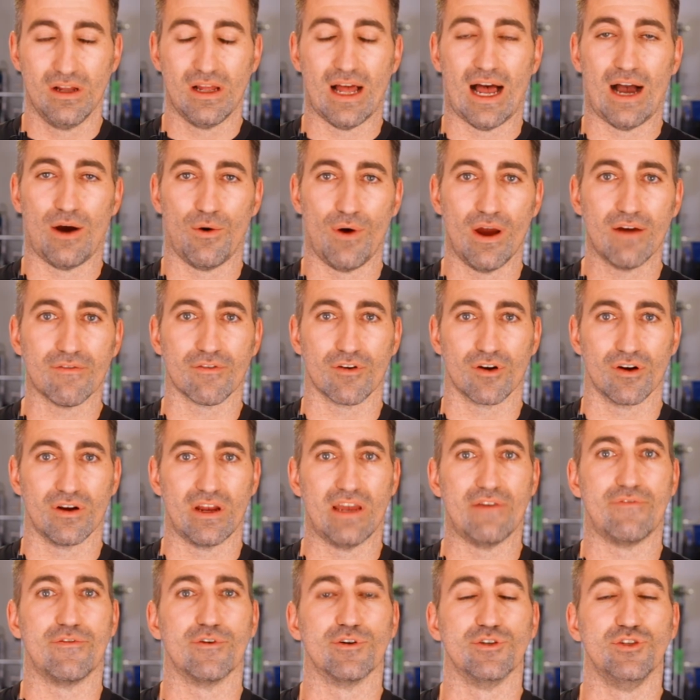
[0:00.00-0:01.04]
However,
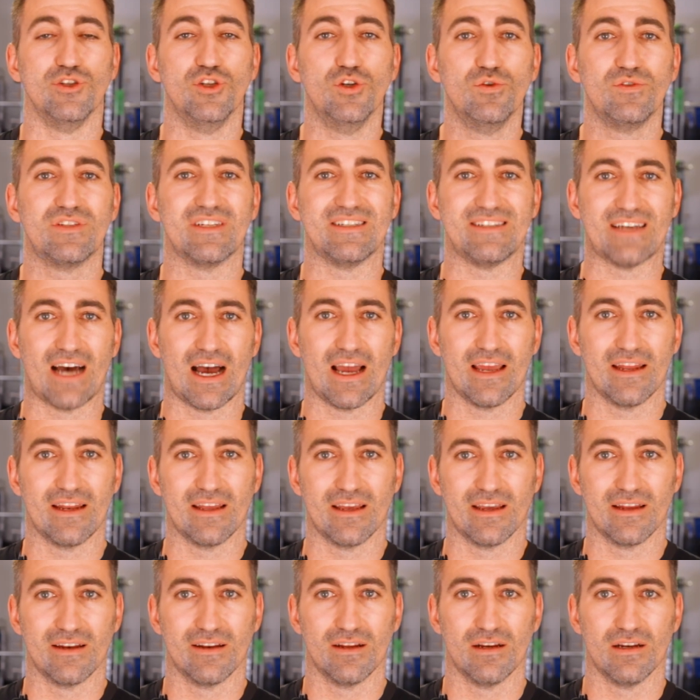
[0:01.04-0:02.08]
if you're new to
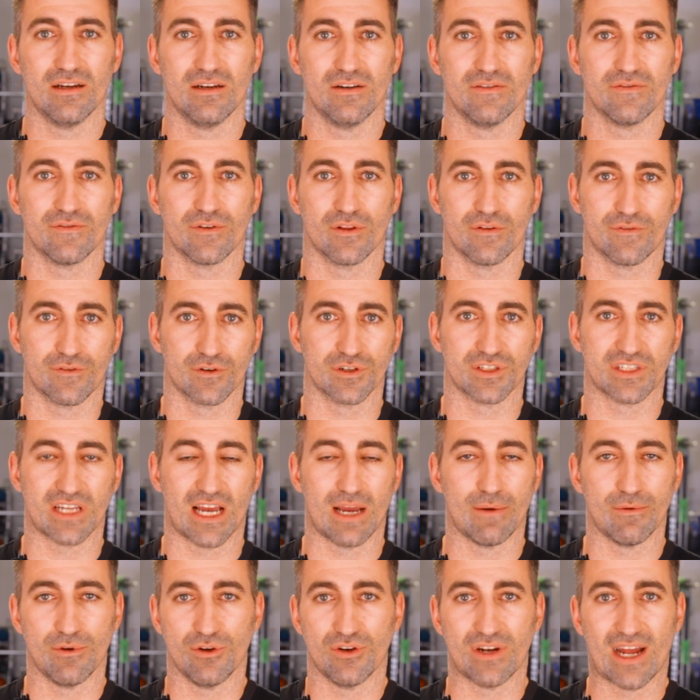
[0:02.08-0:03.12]
dieting for the first
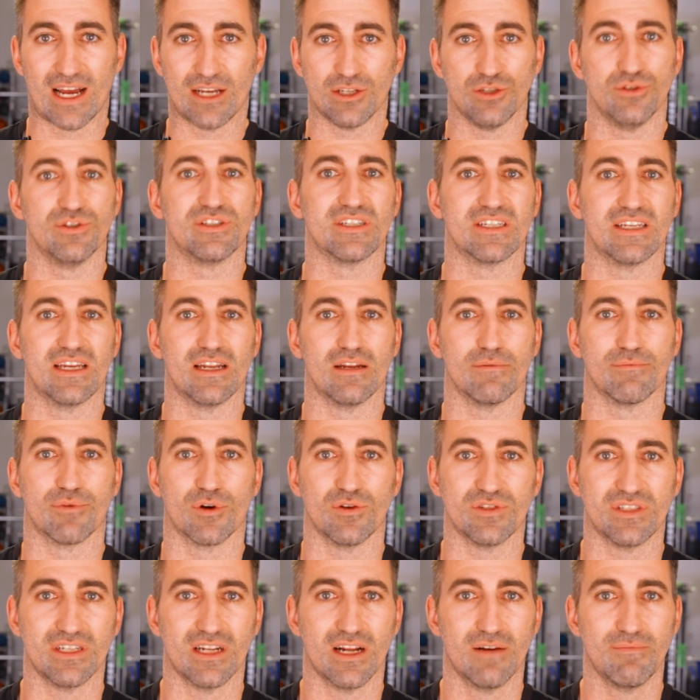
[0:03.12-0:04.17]
time and you're not used to getting
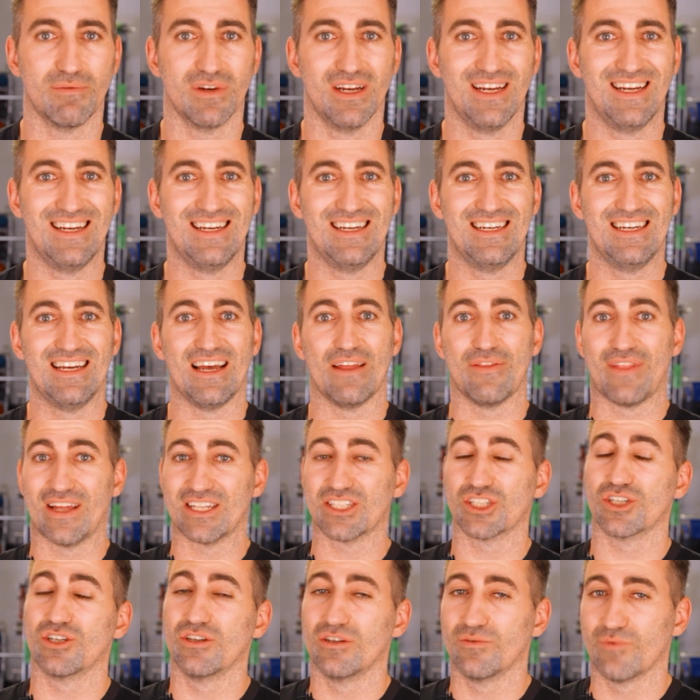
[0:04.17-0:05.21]
protein up,
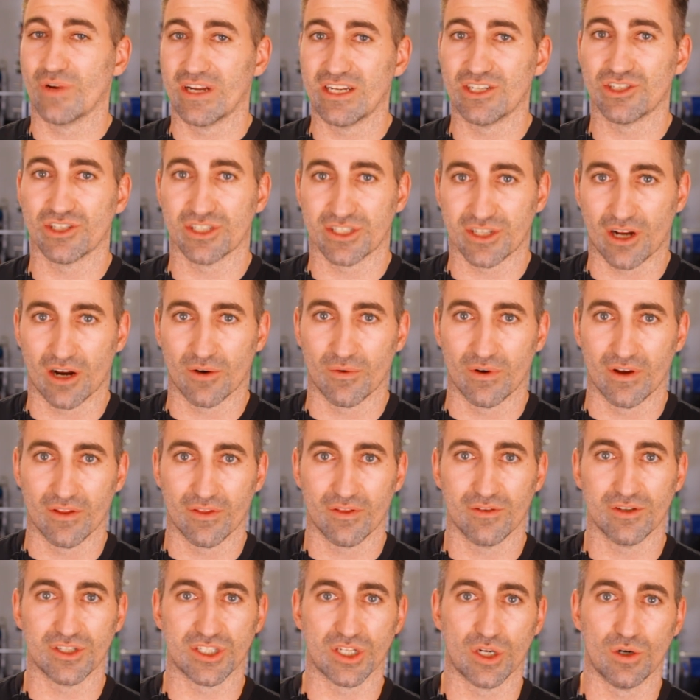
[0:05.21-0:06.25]
that's a good range to start with.
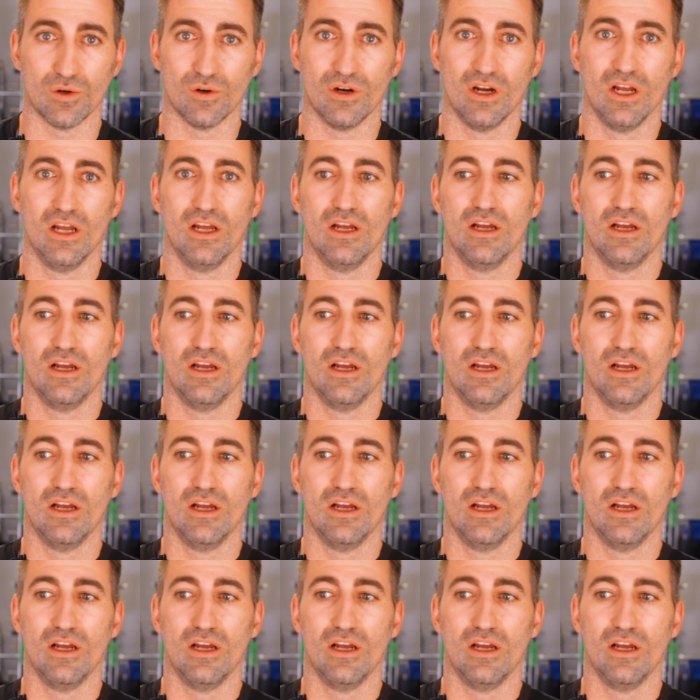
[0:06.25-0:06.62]
So